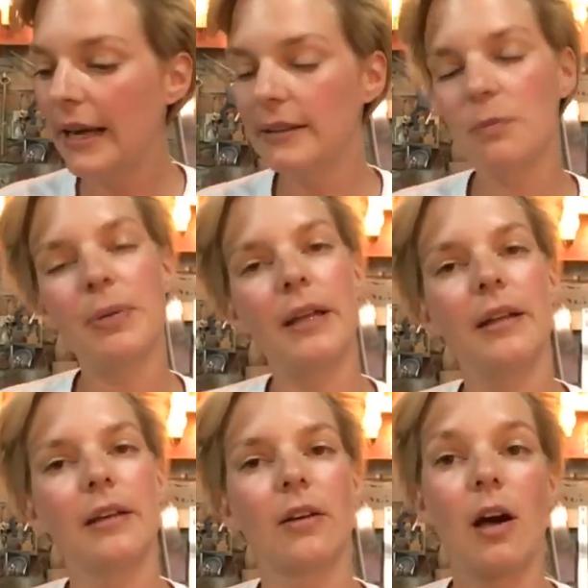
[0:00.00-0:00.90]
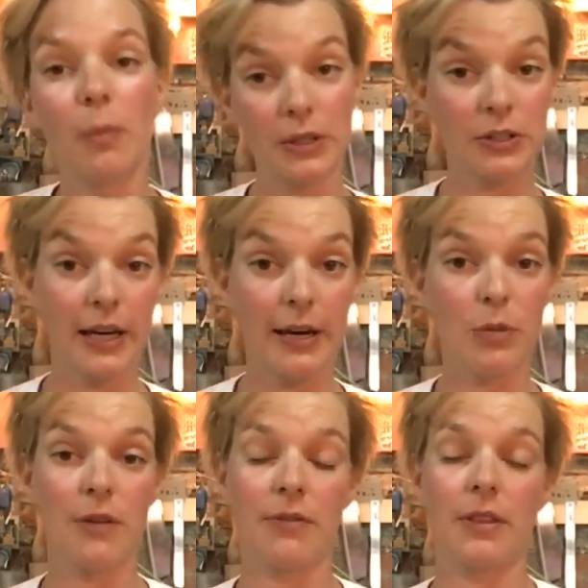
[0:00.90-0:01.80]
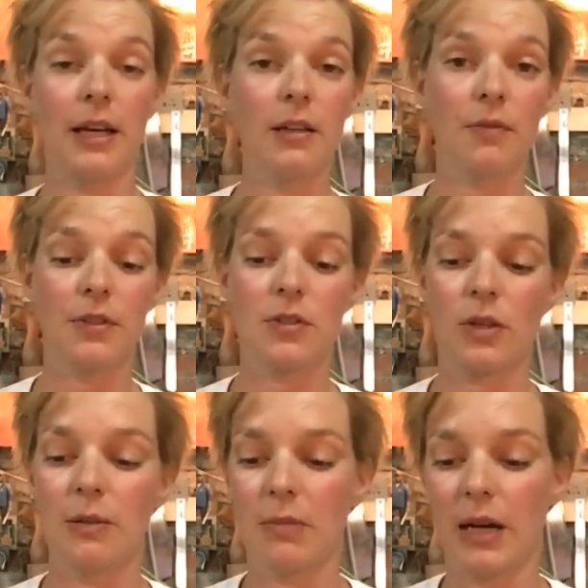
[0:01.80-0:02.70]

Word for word: and depending on how much time we have at the end of the stream,